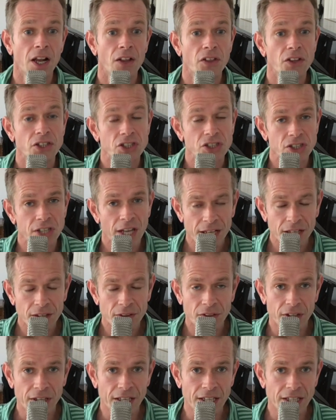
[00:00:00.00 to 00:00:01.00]
The second
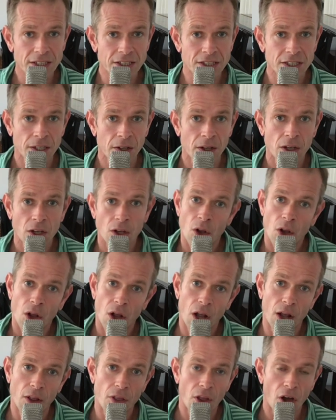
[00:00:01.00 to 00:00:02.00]
thing is,
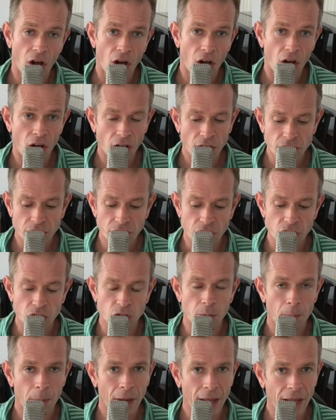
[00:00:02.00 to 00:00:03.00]
the harder that
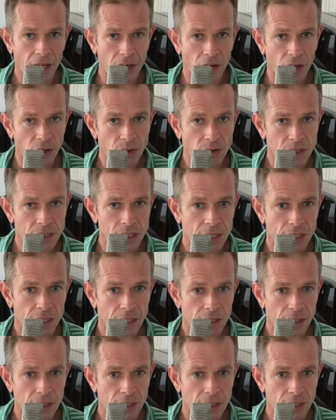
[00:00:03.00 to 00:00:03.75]
you play a note,